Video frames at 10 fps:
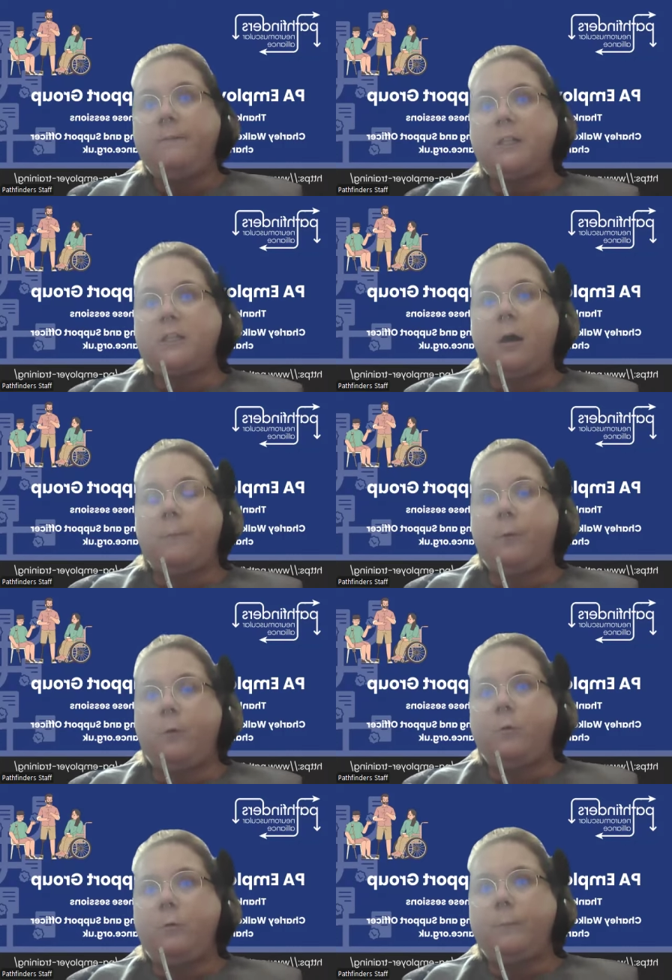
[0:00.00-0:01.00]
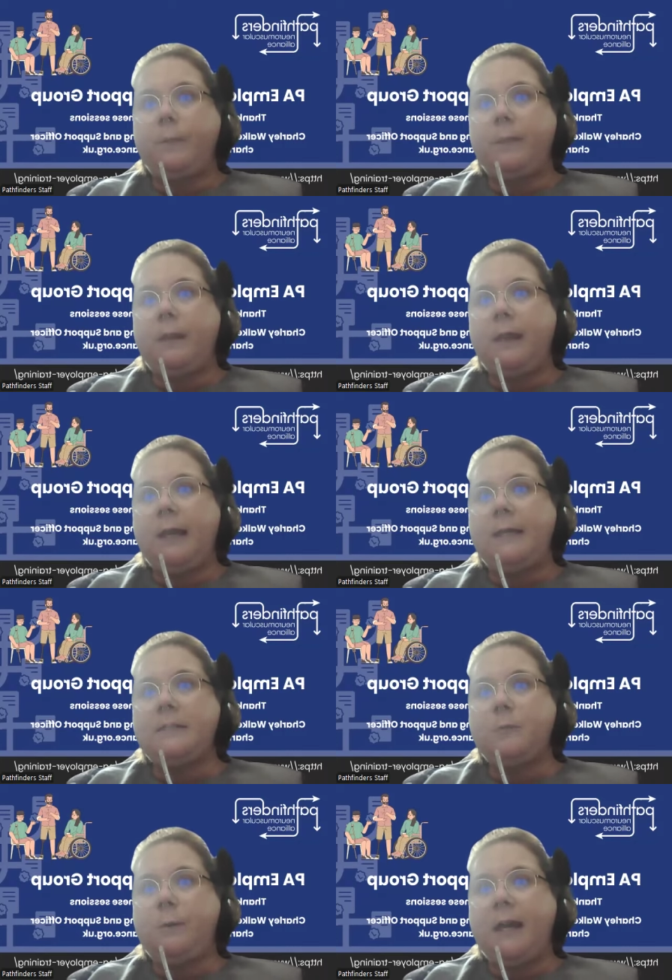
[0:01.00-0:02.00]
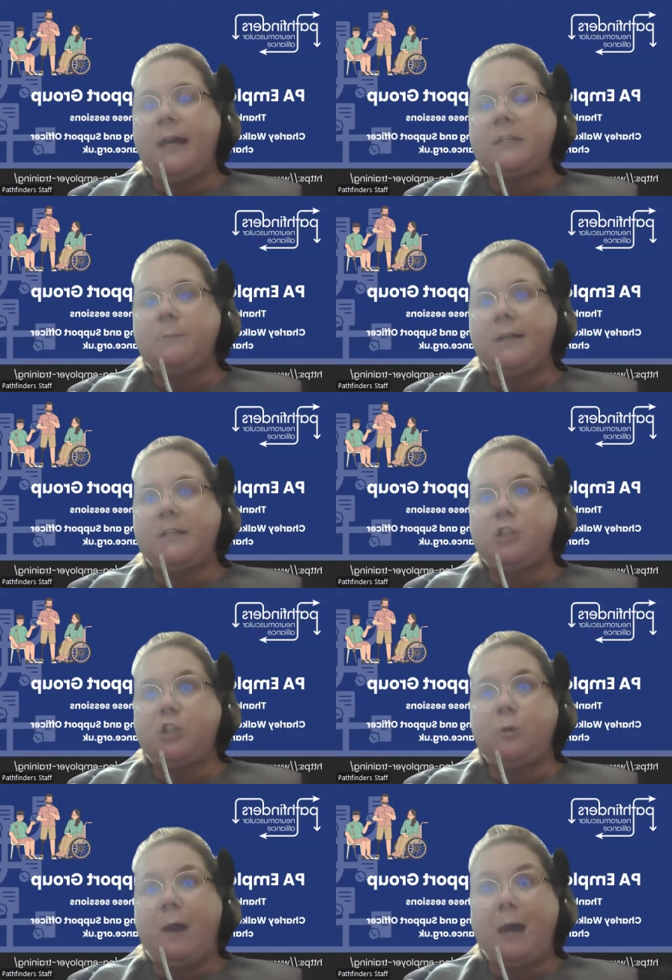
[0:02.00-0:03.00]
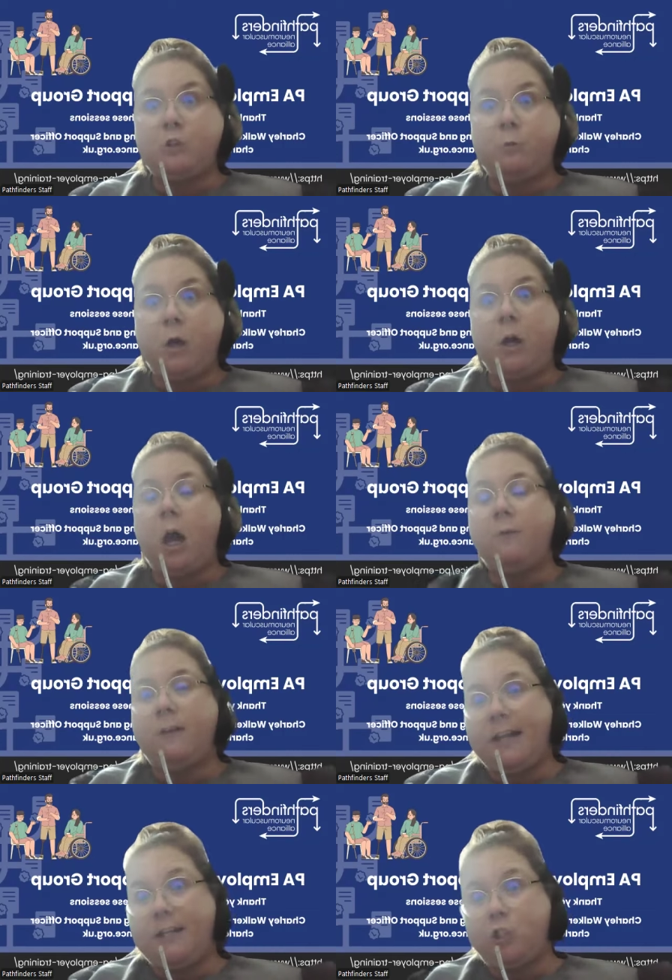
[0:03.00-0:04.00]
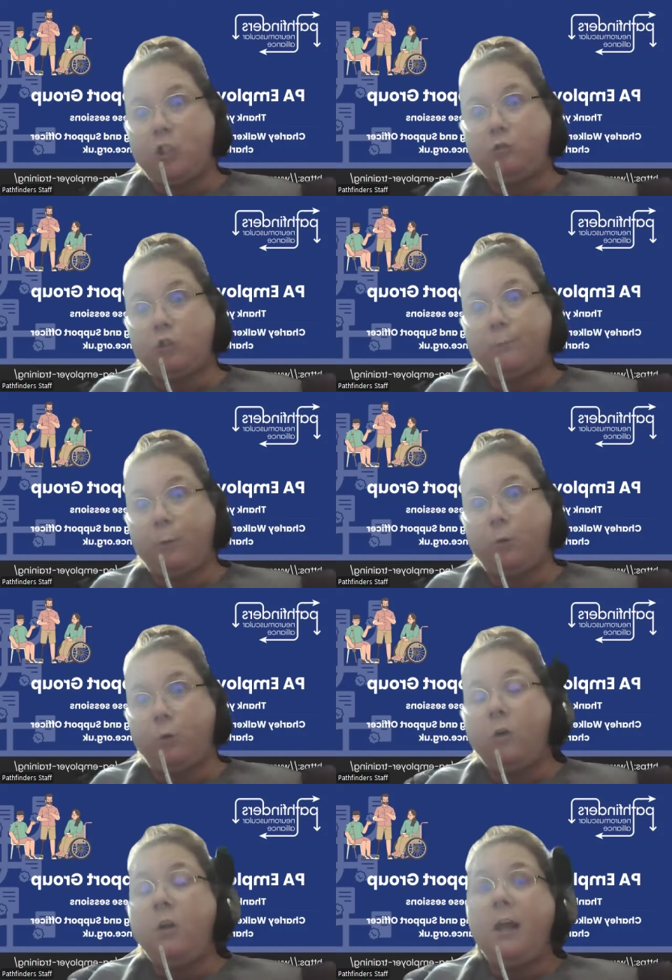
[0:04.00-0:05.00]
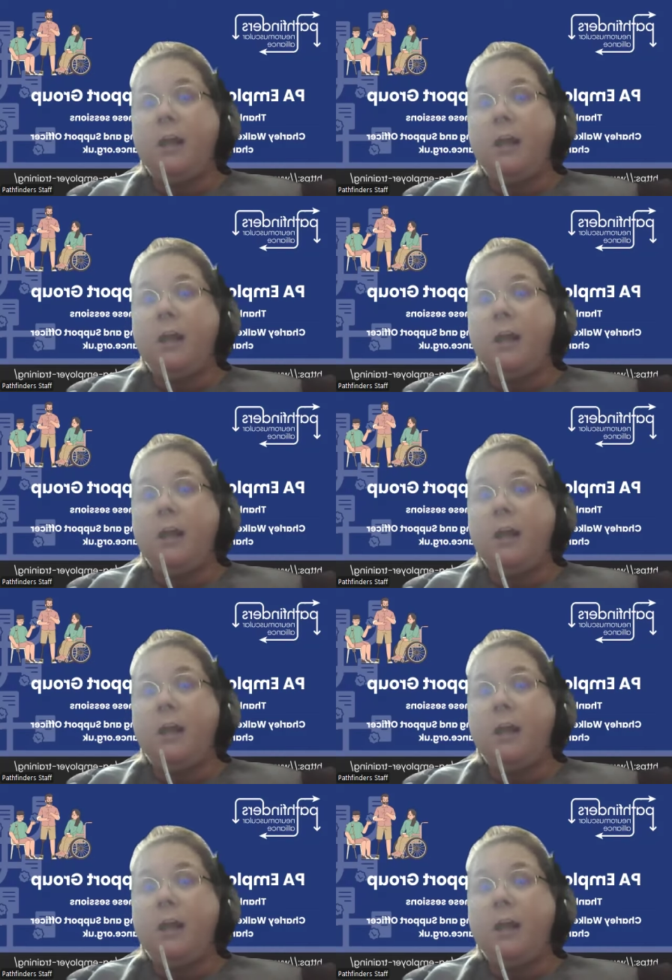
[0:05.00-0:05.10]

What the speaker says: For example, is the PA expected to do housework unrelated to your support?